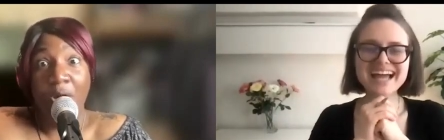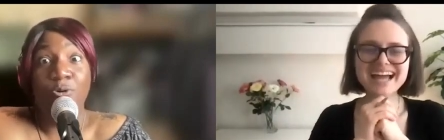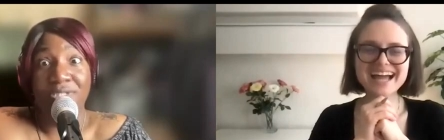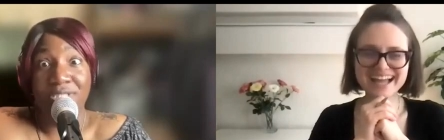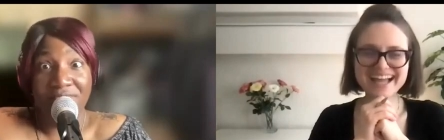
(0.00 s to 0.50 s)

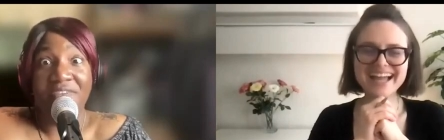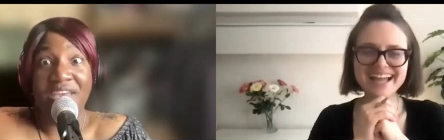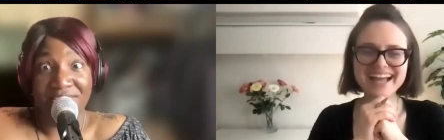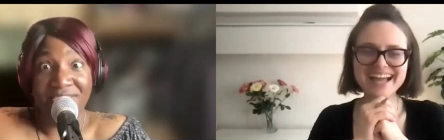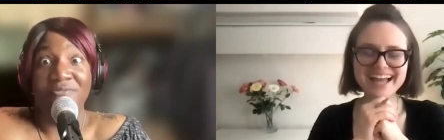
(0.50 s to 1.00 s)
Speaker 1: host and
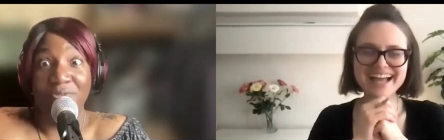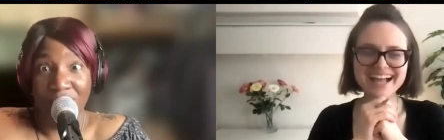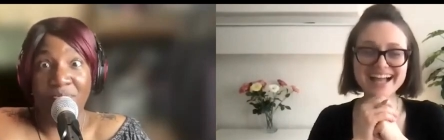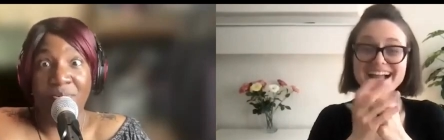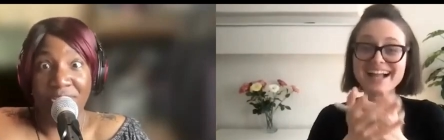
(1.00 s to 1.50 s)
face of Groove
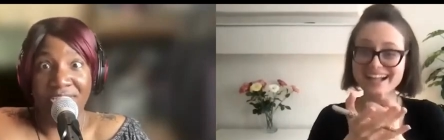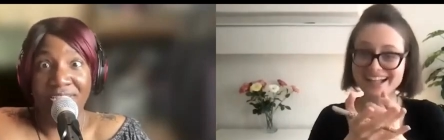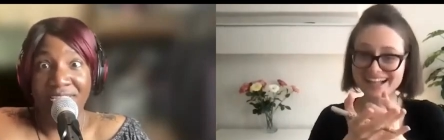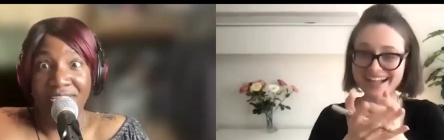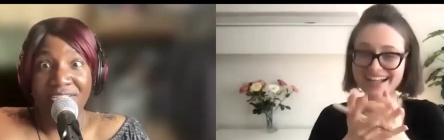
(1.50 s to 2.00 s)
with Portia.
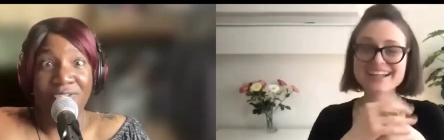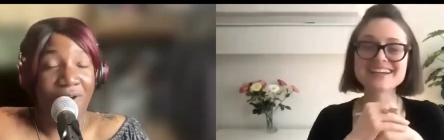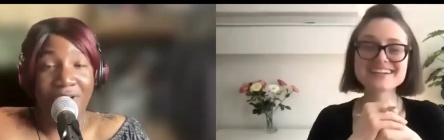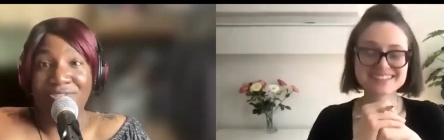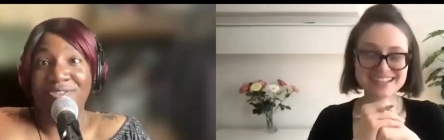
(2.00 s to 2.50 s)
You'll
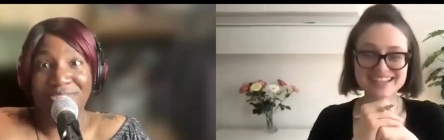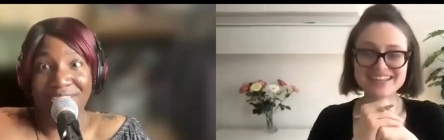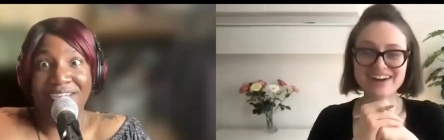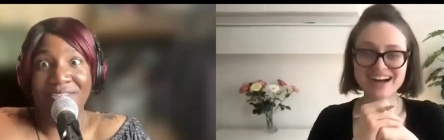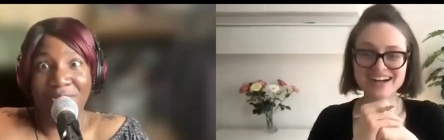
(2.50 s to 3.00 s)
also
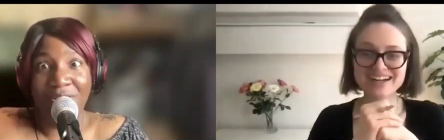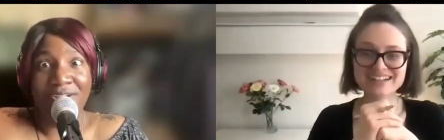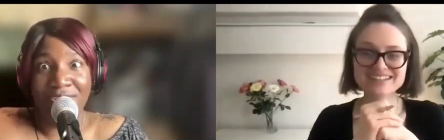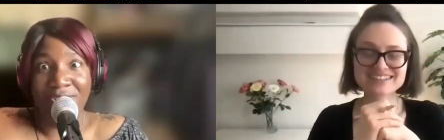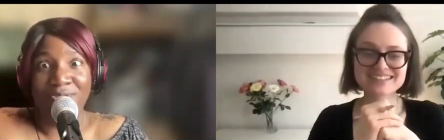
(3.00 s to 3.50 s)
see other
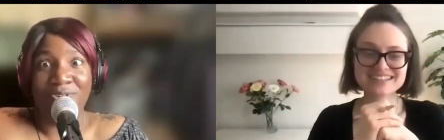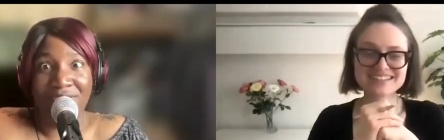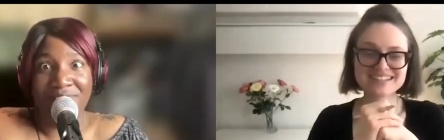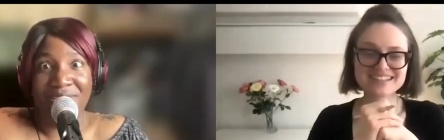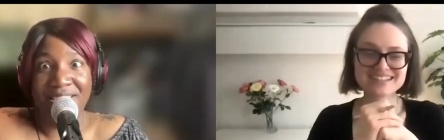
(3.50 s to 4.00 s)
articles
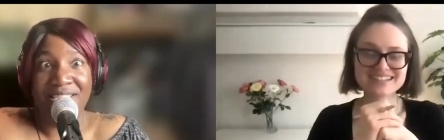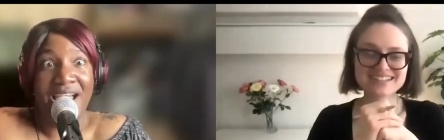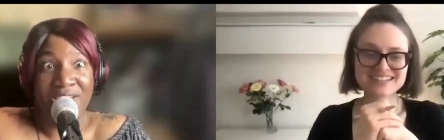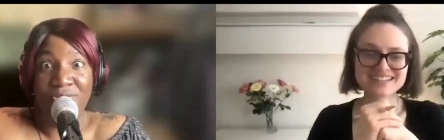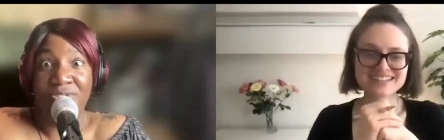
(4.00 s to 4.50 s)
on me that
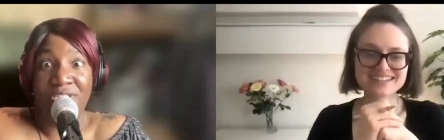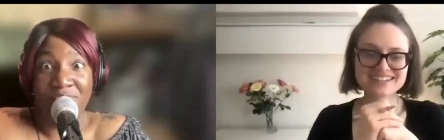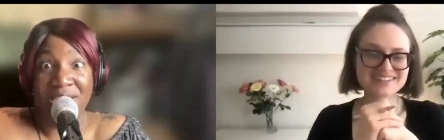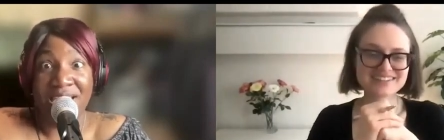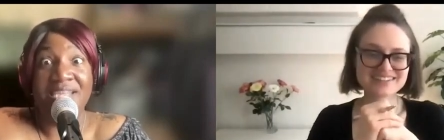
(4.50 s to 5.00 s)
I used to
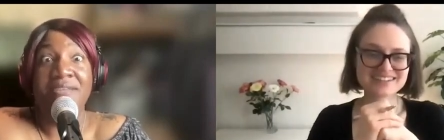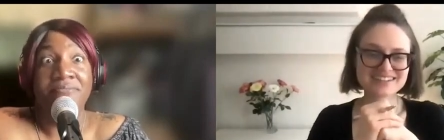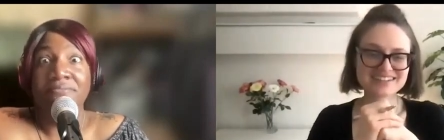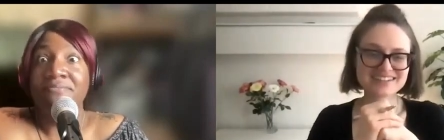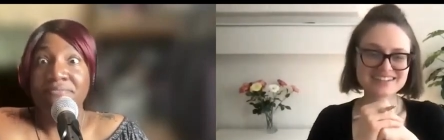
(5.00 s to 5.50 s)
be
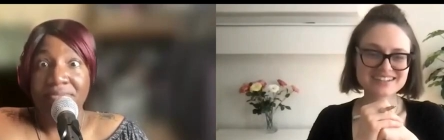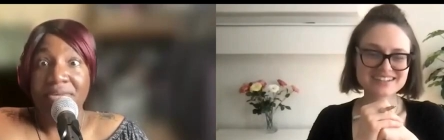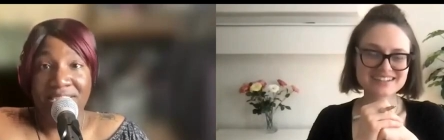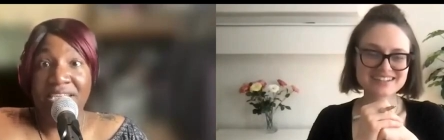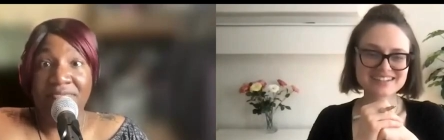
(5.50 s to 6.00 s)

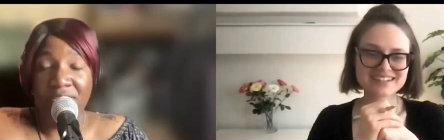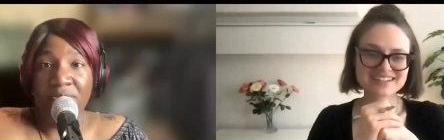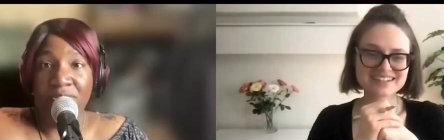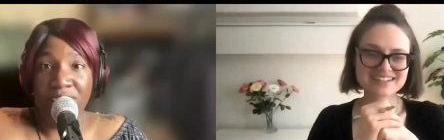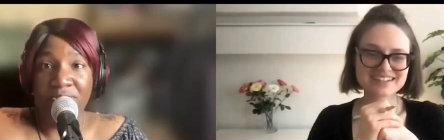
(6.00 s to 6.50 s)
a TV
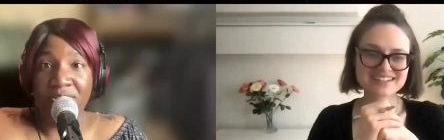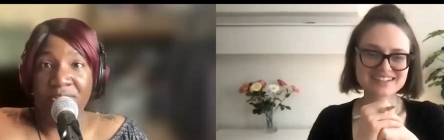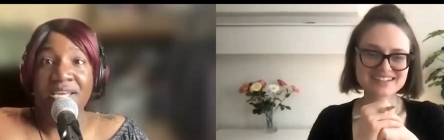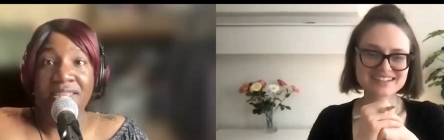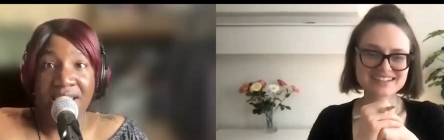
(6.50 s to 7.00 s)
producer,
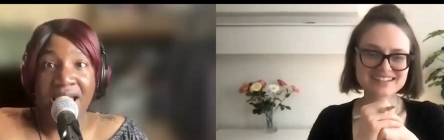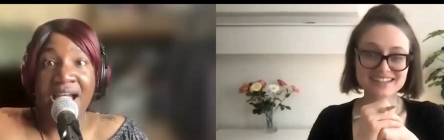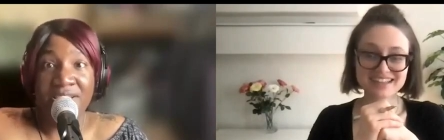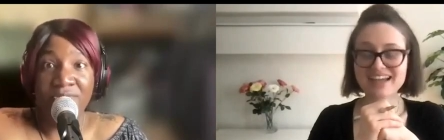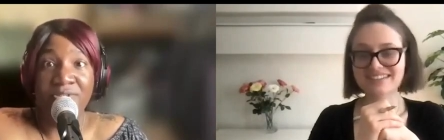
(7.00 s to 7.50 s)
that
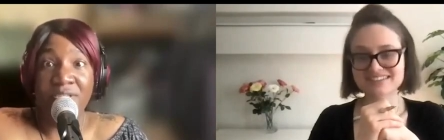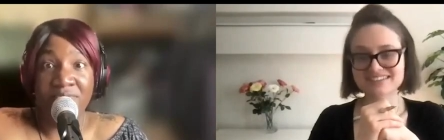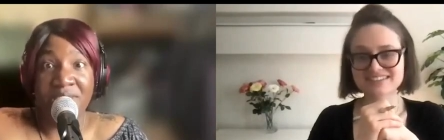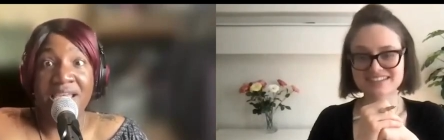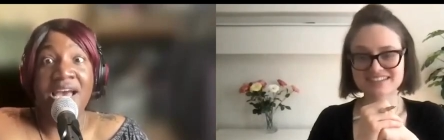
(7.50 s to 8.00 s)
I mm-hmm. used to
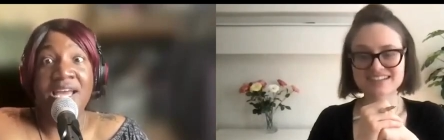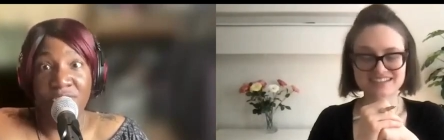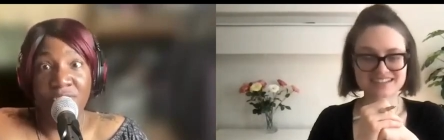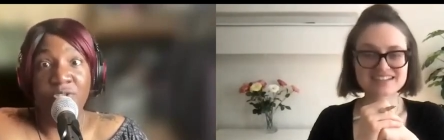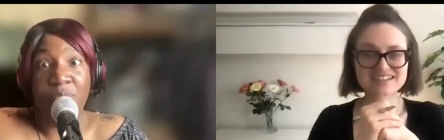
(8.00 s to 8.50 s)
be a
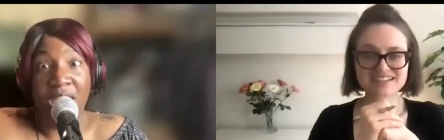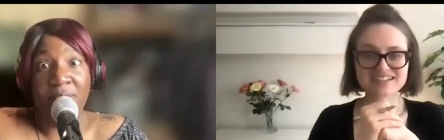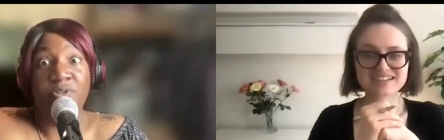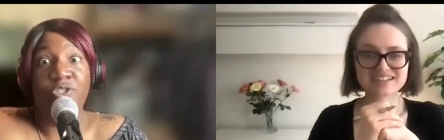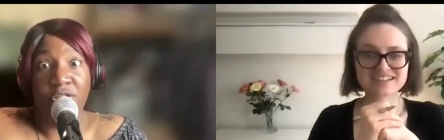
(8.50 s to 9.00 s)

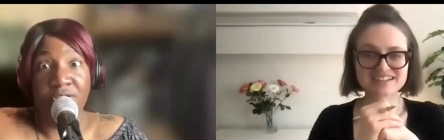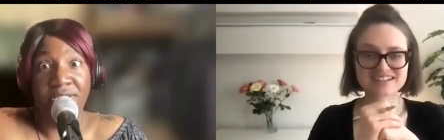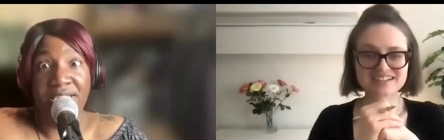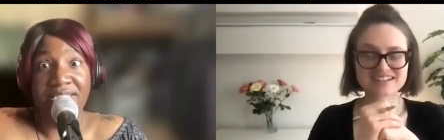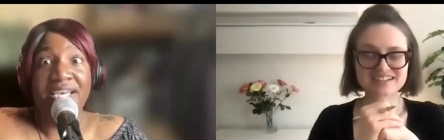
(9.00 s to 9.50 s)
newspaper
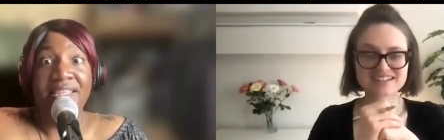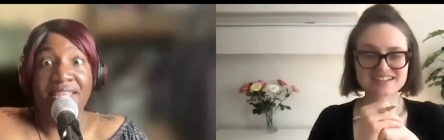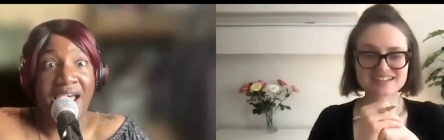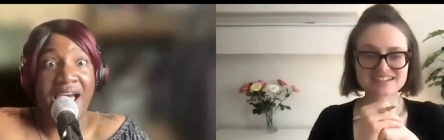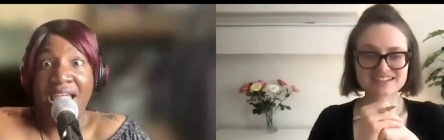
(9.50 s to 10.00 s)
journalist,
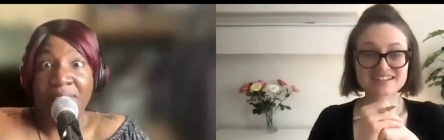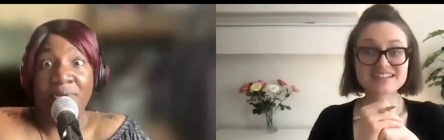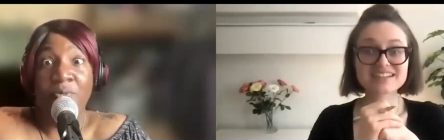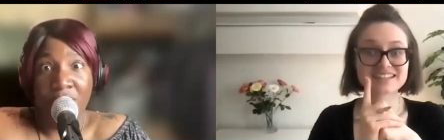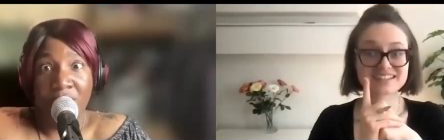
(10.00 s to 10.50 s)
that I am an
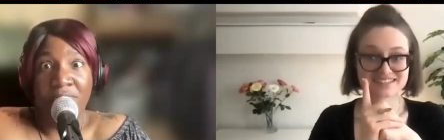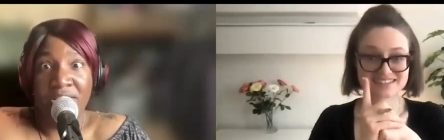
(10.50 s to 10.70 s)
award